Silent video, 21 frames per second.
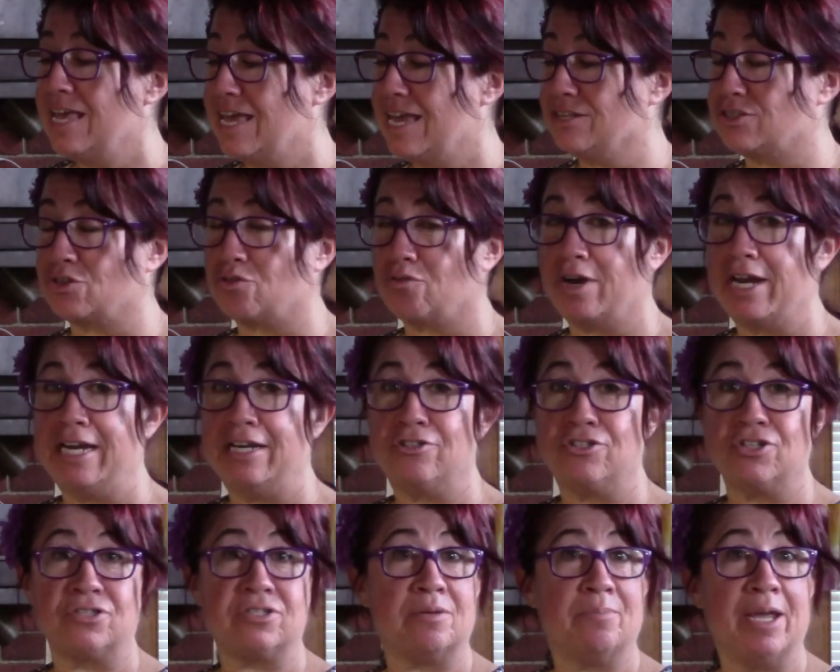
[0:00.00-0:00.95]
It's great
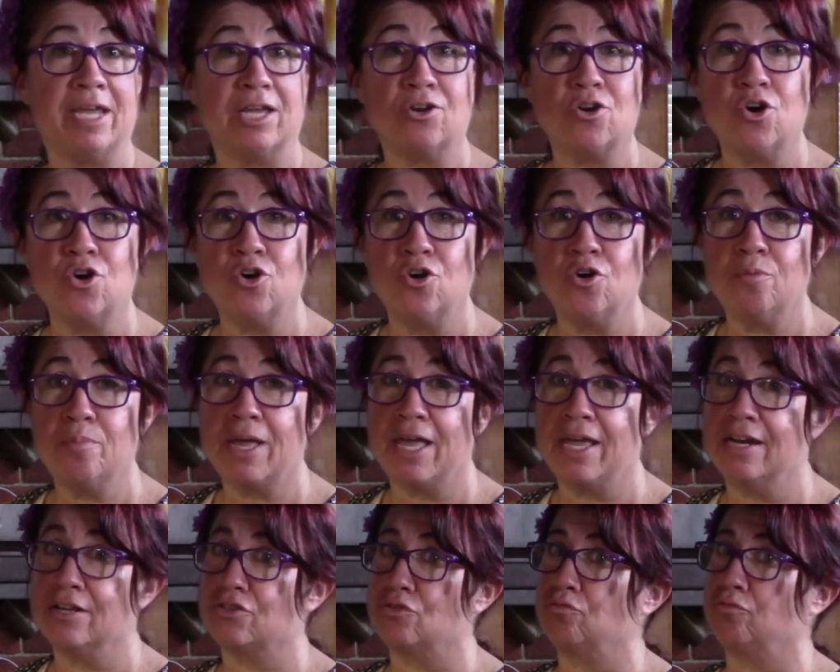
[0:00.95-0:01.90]
just to make at home,
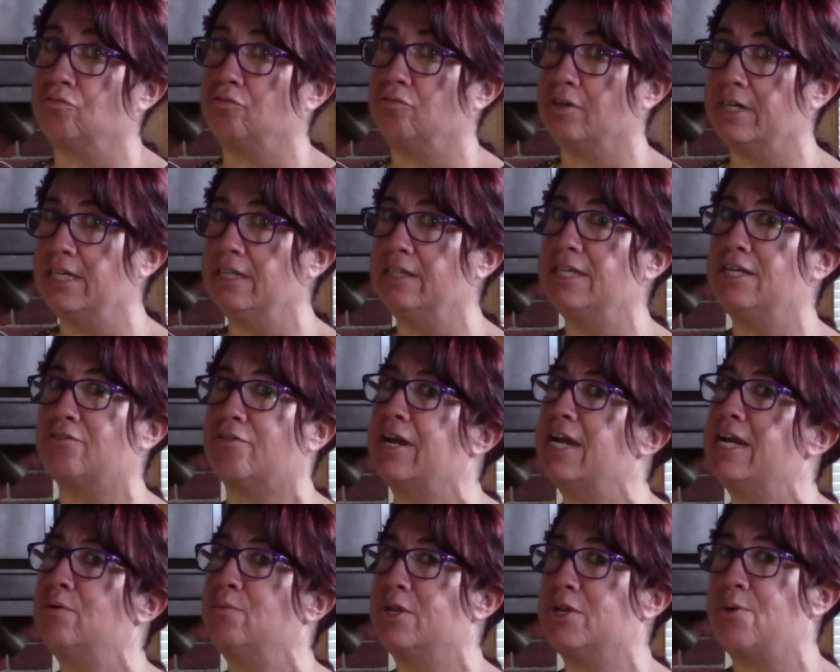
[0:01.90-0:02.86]
and it's really
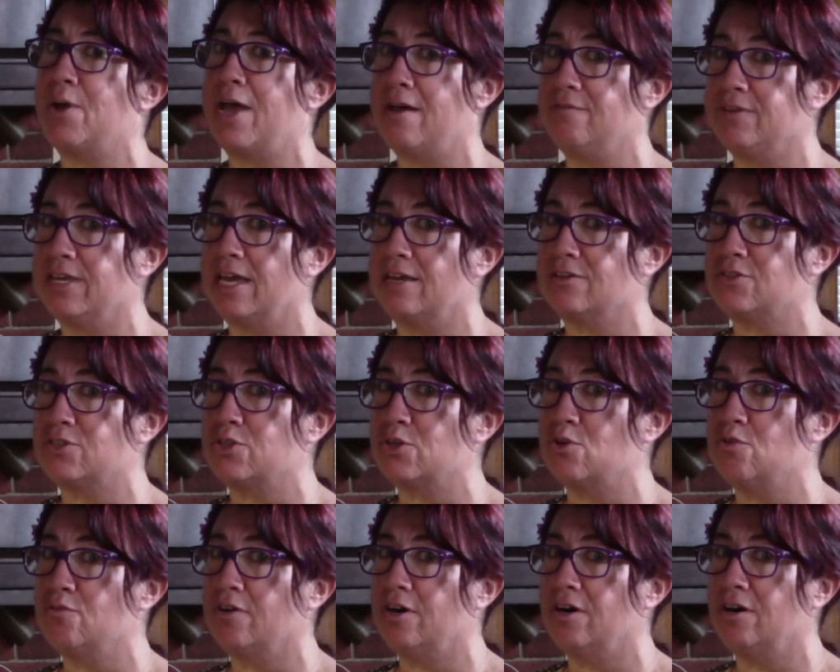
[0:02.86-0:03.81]
great when you have guests
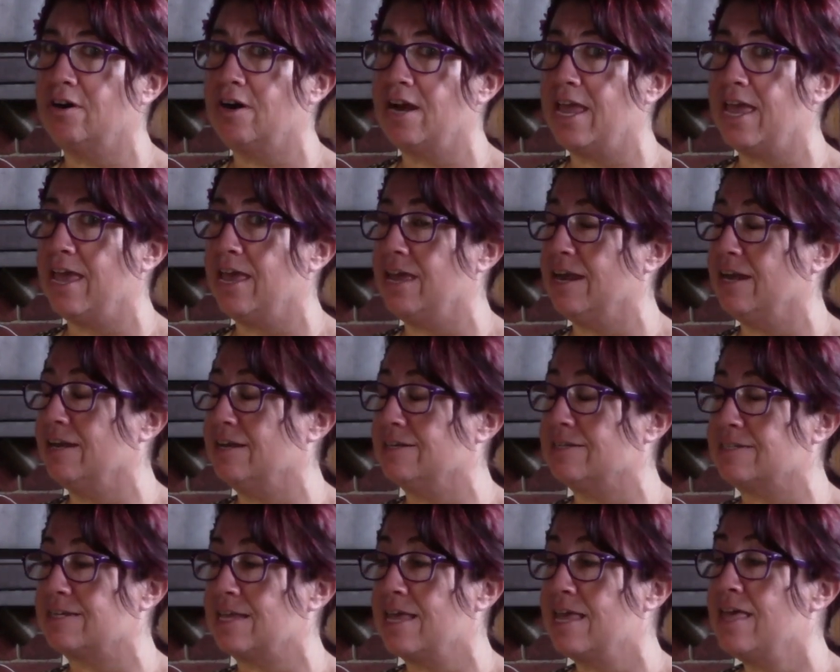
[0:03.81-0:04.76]
over,
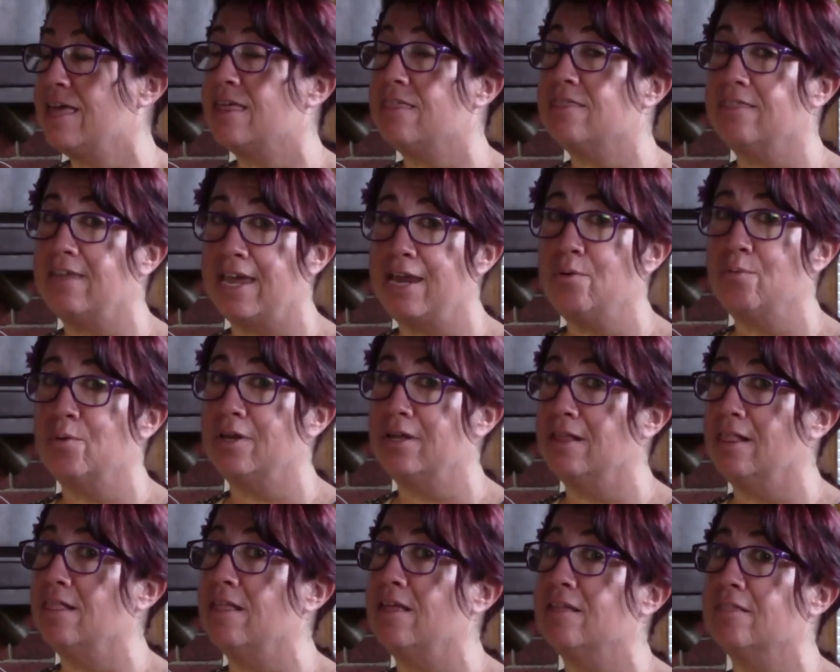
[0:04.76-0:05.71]
and they
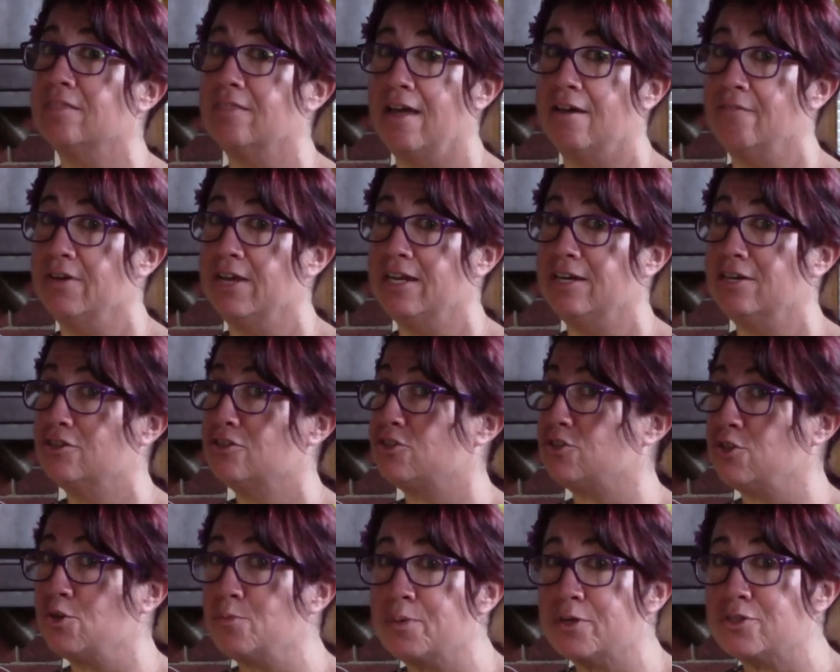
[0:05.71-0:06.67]
will love it.
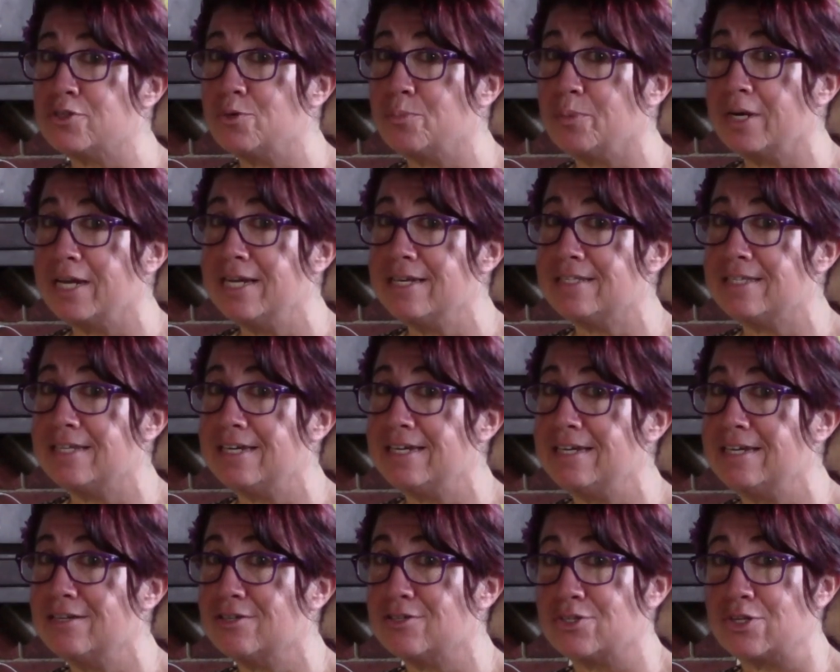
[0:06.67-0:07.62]
Super, super
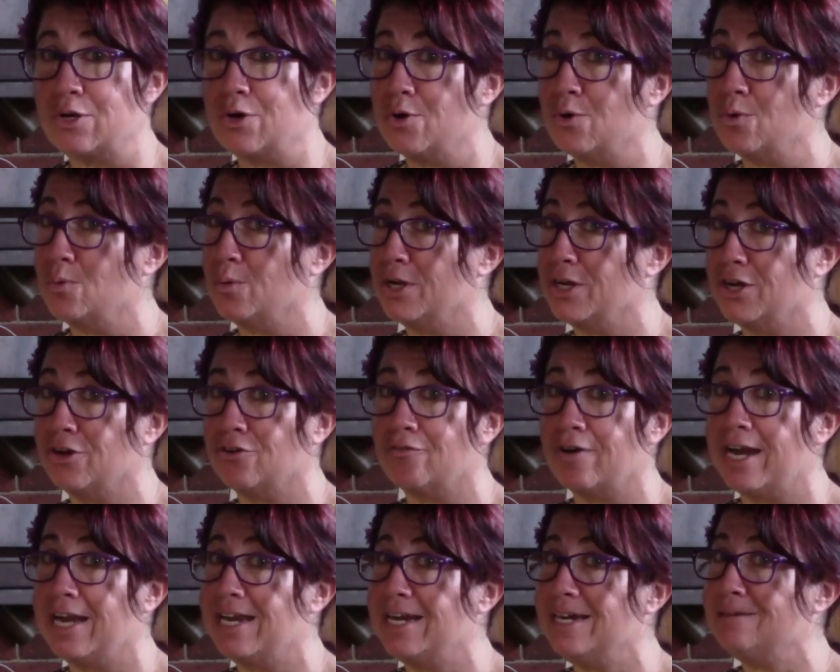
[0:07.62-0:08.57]
easy. So when you're
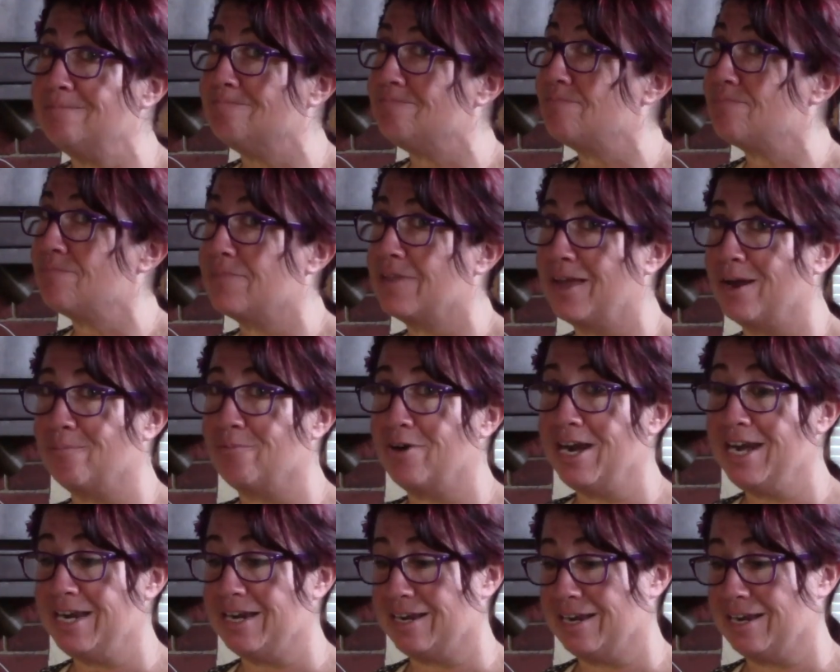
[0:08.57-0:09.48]
ready, I'm ready.